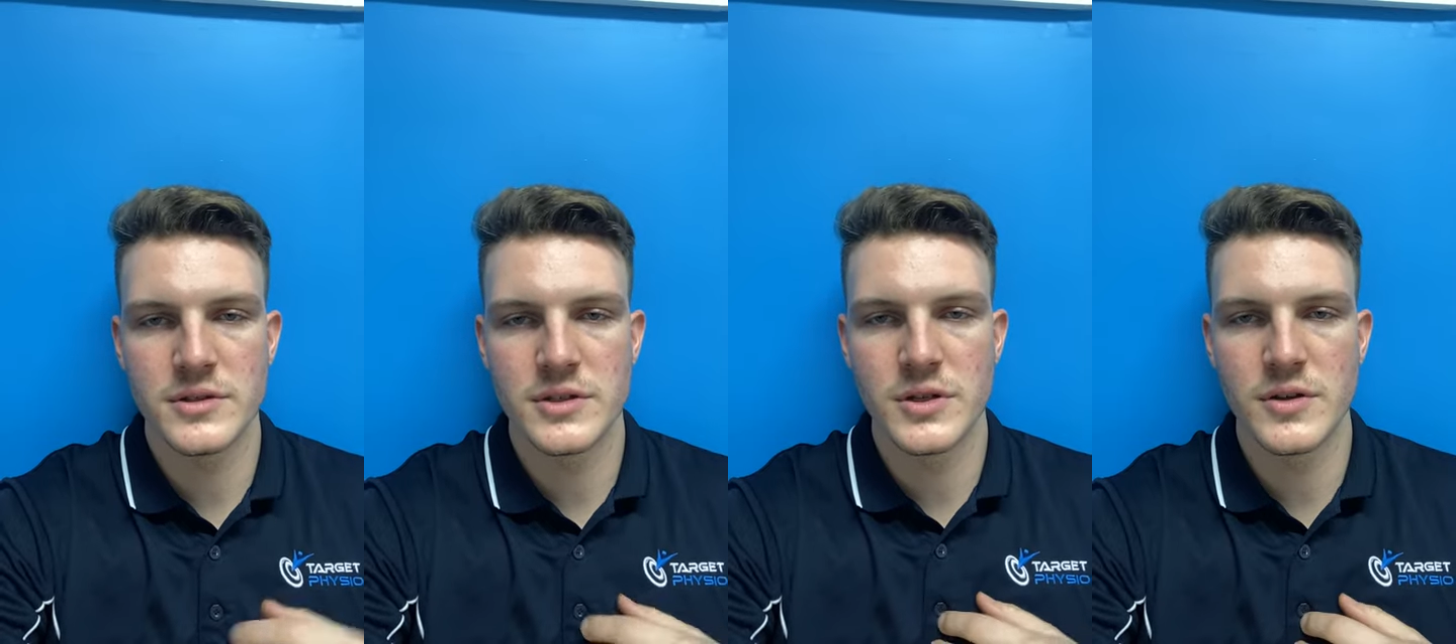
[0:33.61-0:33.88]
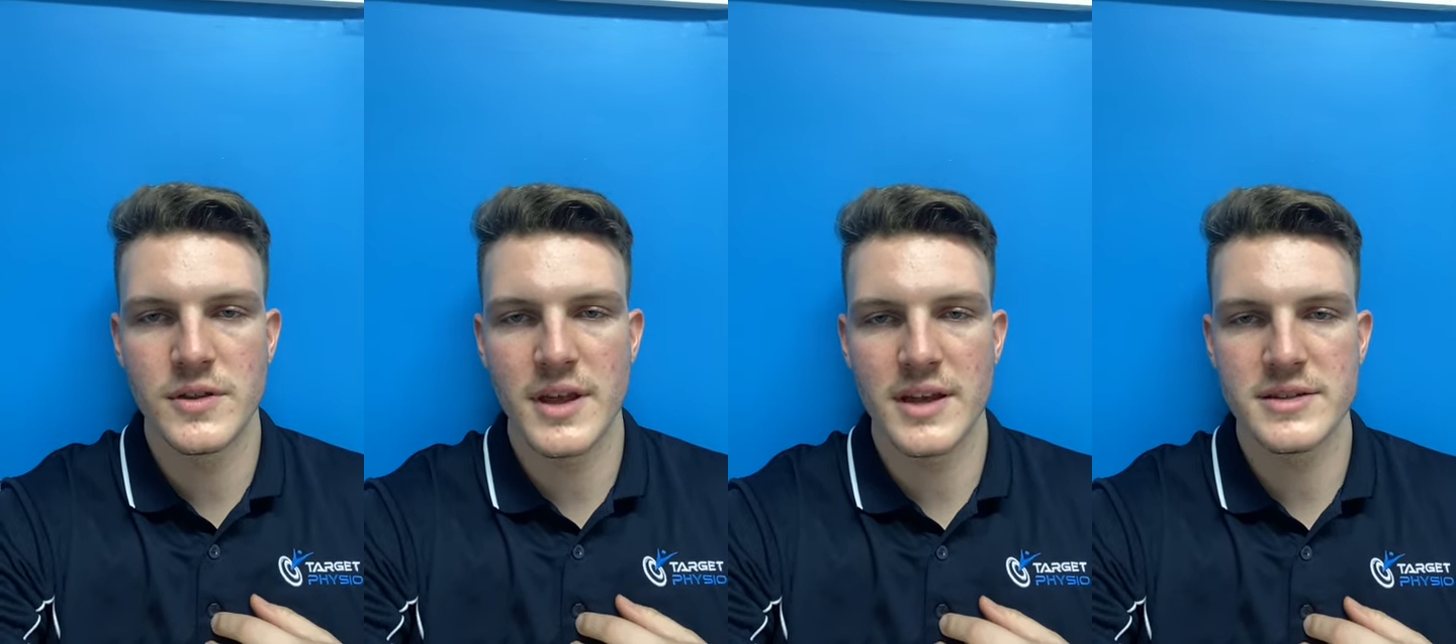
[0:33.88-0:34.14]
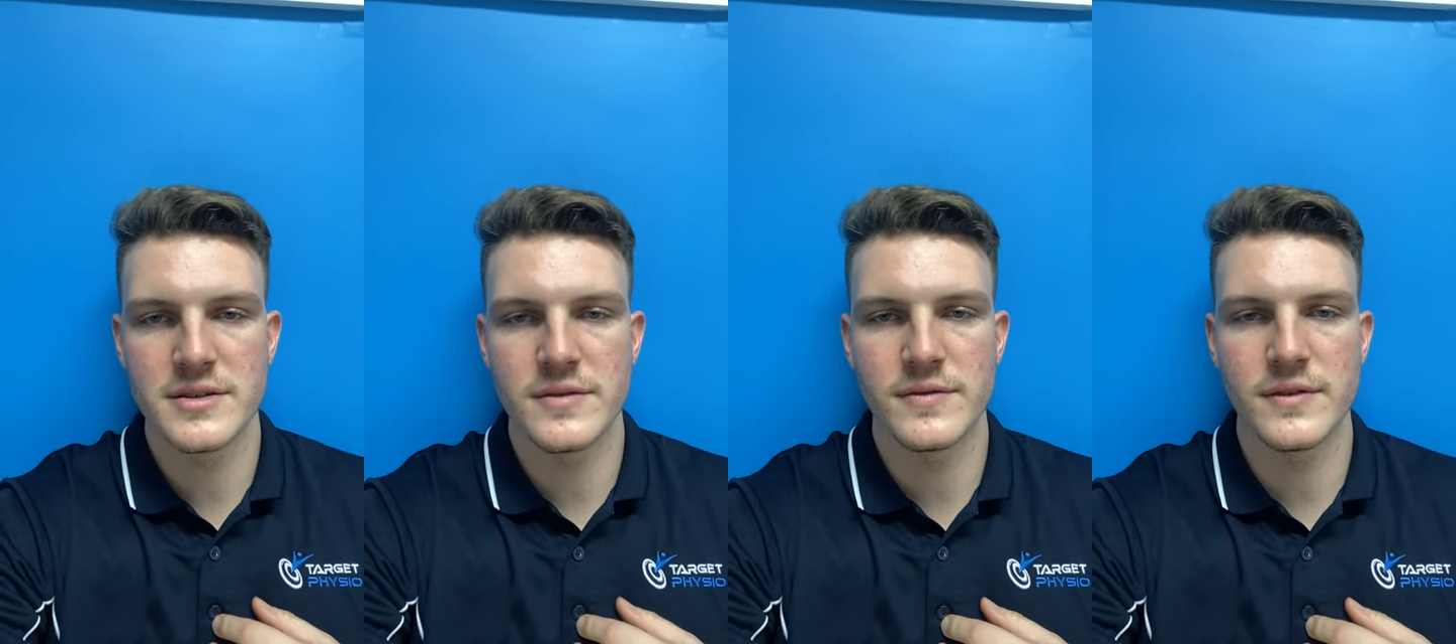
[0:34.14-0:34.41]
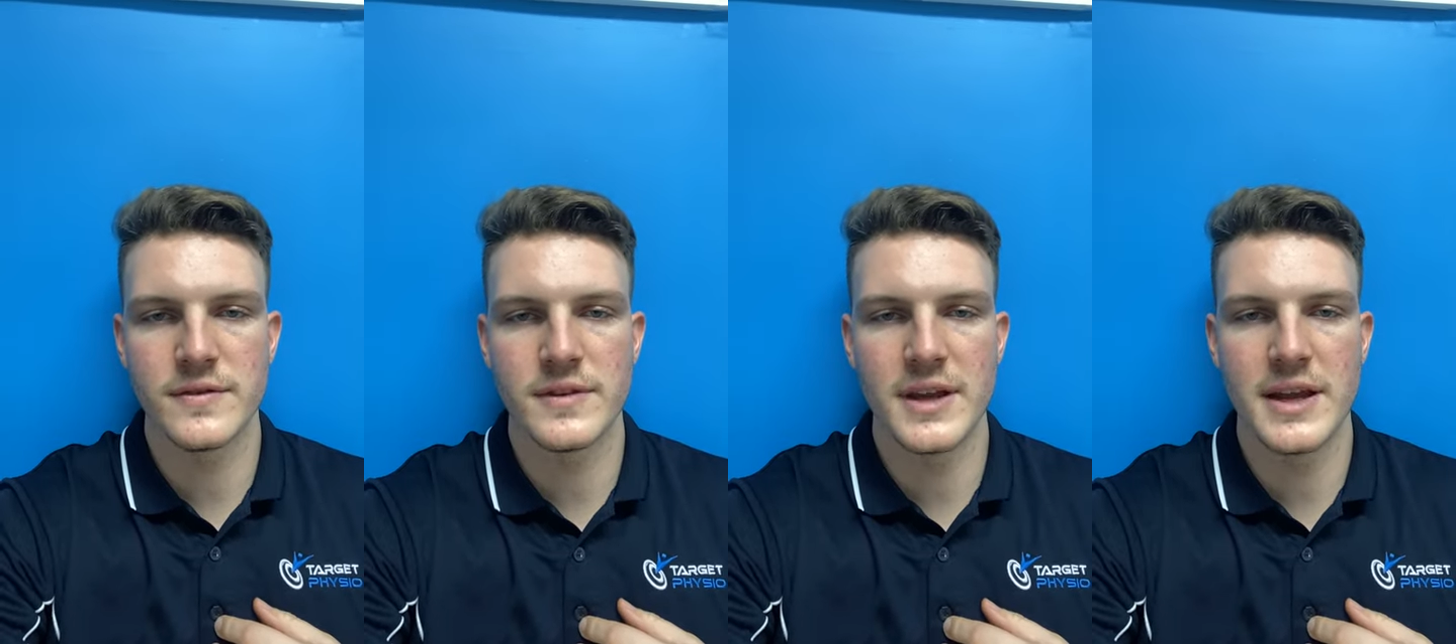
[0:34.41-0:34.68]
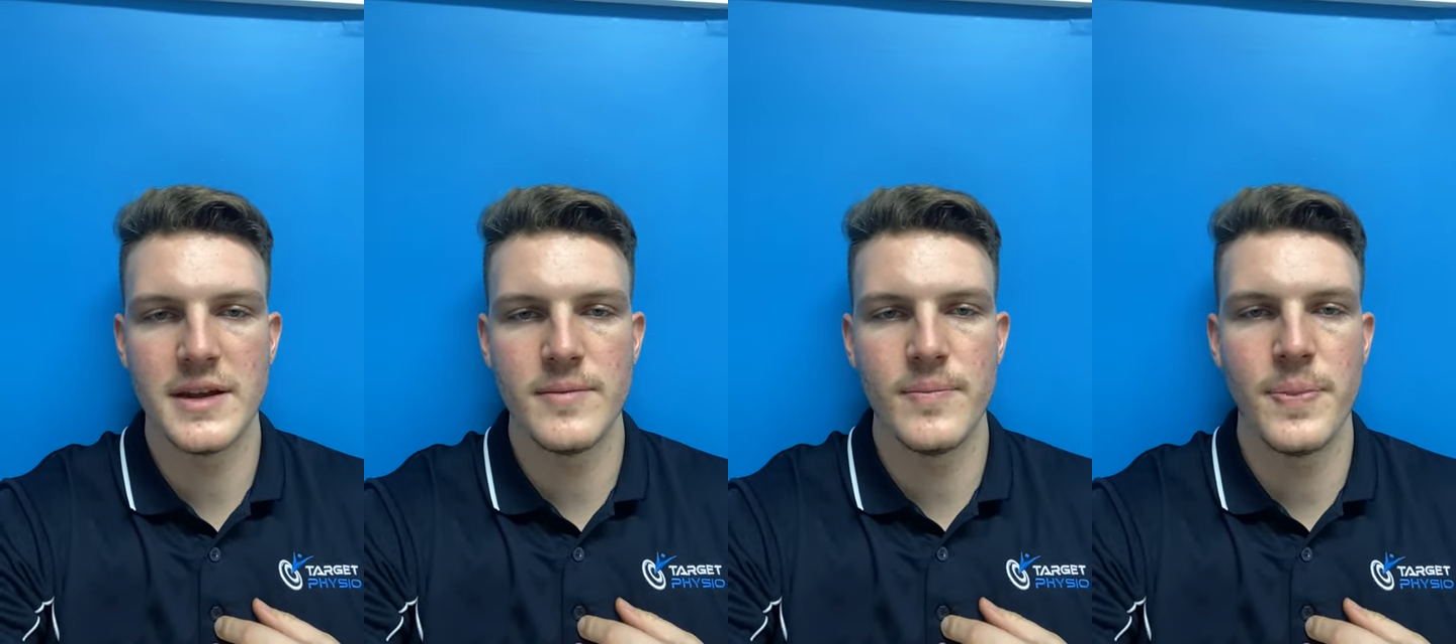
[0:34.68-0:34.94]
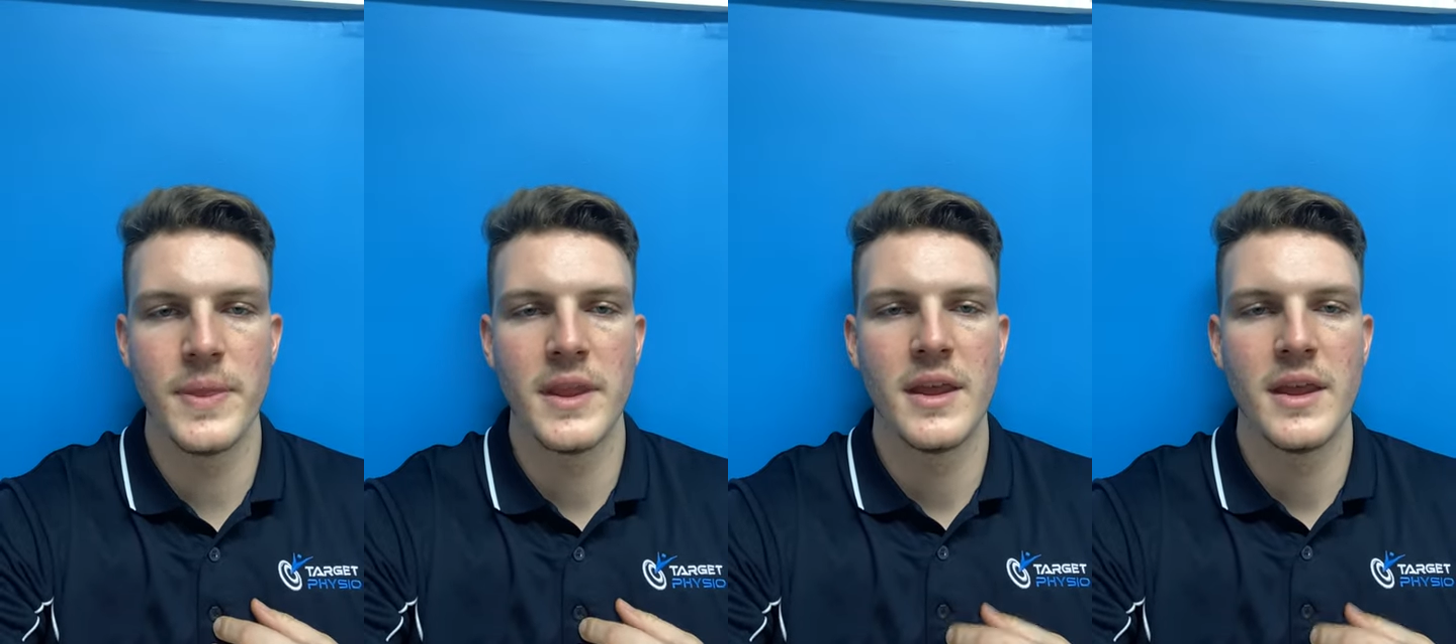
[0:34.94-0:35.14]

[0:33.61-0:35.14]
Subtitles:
2015.